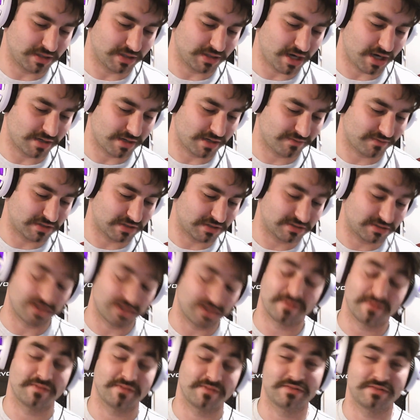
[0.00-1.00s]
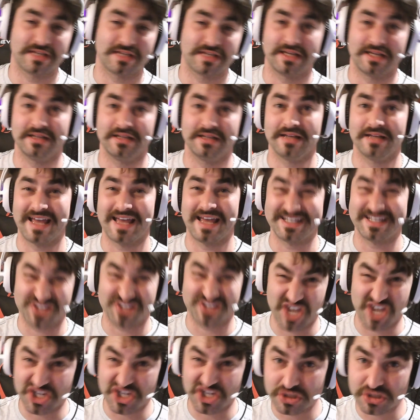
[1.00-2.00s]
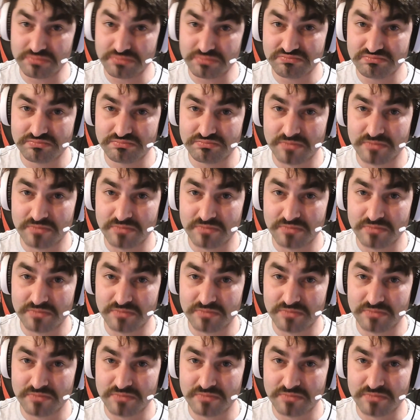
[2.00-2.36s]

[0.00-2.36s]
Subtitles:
not enough conservatives in education.